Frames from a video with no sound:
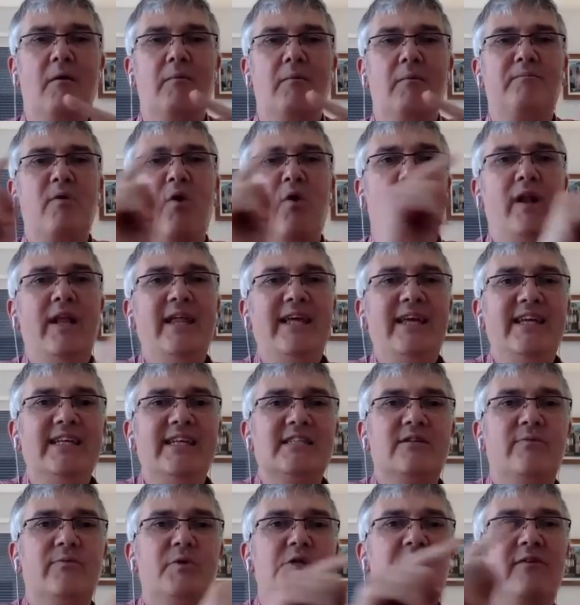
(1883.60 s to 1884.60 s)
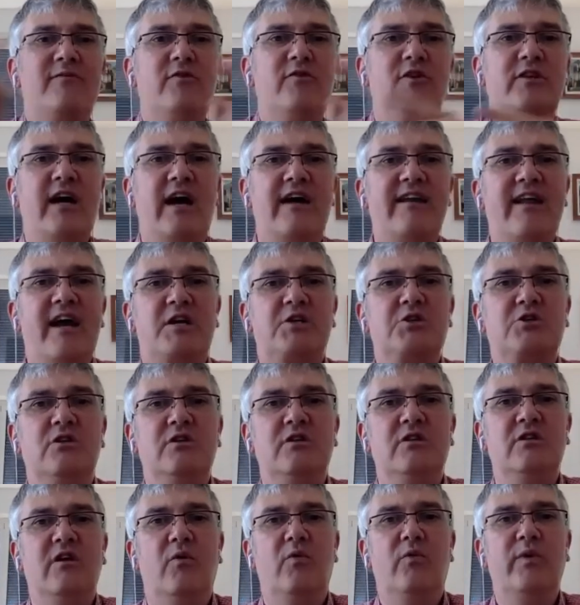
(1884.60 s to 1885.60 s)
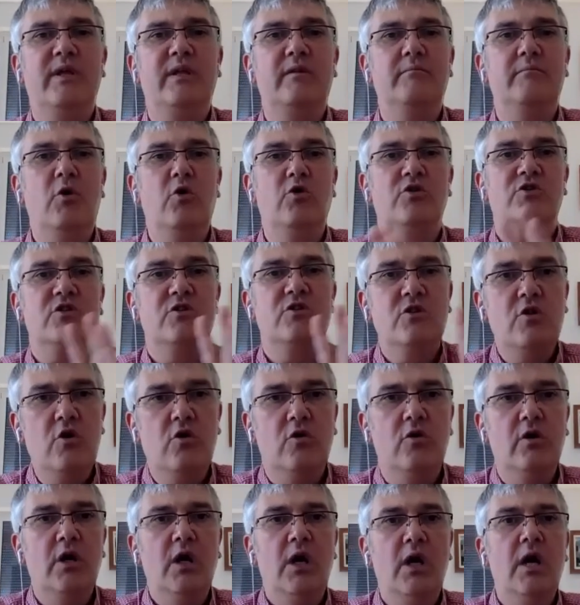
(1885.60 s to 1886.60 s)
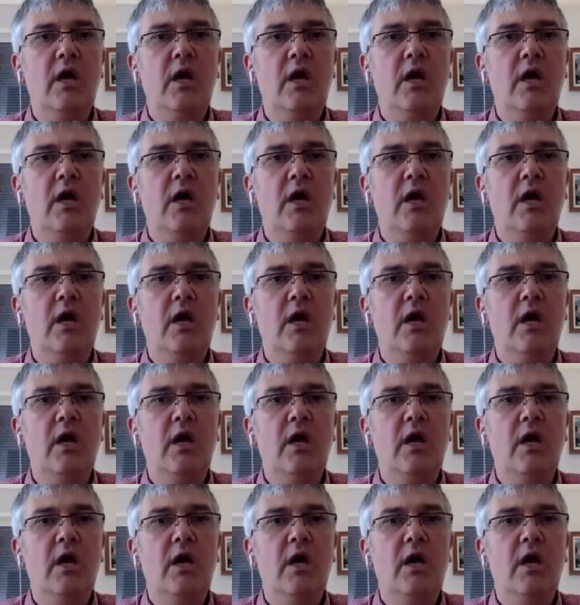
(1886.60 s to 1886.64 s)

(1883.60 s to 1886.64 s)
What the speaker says: leans whichever direction the wind blows. No.